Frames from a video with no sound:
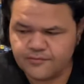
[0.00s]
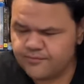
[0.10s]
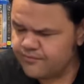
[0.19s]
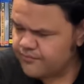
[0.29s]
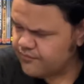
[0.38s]

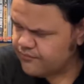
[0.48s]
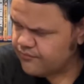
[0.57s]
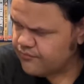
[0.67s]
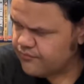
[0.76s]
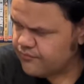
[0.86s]

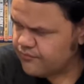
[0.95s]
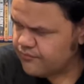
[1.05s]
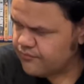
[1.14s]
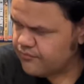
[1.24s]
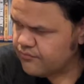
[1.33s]

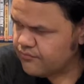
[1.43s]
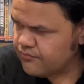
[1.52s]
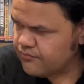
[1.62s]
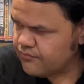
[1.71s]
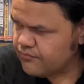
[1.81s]

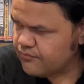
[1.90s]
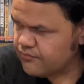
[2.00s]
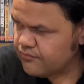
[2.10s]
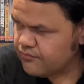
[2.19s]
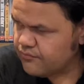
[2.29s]

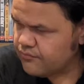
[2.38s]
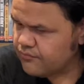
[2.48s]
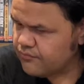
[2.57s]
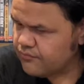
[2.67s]
(no one is talking)